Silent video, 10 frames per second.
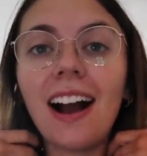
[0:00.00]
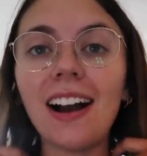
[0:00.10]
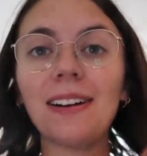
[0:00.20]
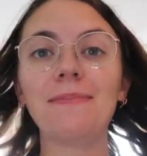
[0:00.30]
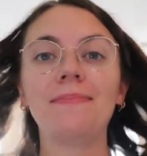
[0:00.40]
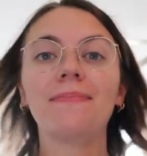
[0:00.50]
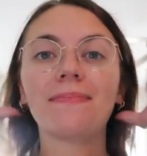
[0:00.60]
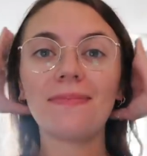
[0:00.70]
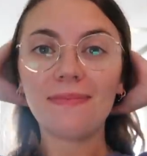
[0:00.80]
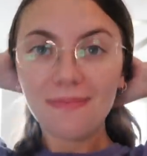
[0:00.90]
Um,
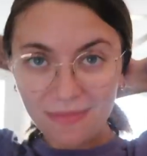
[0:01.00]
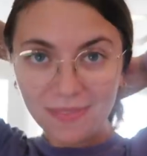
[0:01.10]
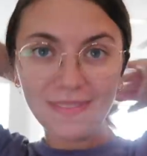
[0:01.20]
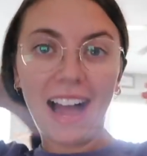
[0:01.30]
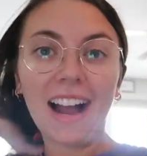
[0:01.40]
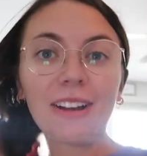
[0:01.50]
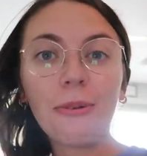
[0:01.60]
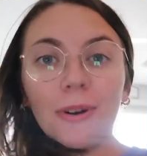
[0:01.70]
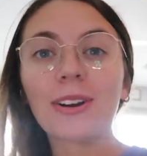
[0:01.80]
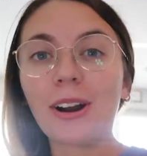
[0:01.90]
I
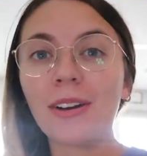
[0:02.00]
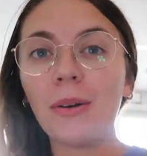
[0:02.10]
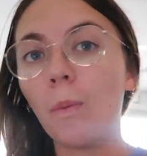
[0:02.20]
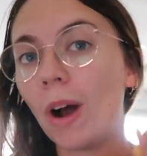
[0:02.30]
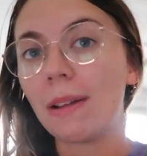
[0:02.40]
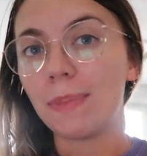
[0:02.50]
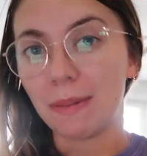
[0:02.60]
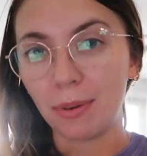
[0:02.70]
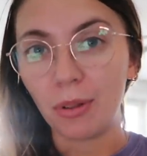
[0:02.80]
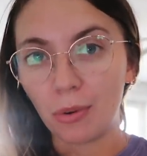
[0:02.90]
order what
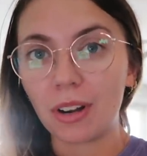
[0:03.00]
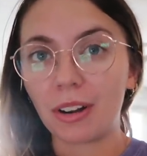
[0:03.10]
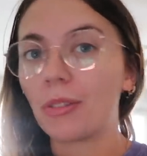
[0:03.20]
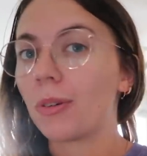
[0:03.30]
people order.